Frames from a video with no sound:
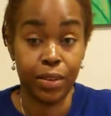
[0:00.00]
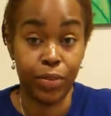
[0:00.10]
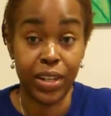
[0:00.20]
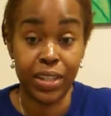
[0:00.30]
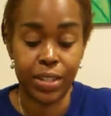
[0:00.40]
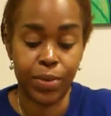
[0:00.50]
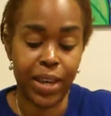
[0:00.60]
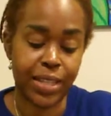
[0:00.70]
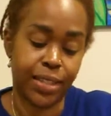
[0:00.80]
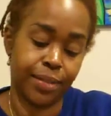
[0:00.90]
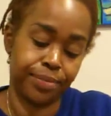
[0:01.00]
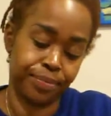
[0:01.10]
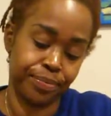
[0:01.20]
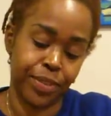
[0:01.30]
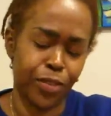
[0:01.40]
read this the way I see it,
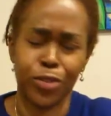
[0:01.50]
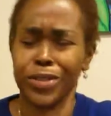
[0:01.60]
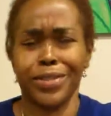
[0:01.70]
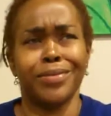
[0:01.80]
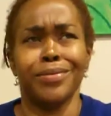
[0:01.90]
of course.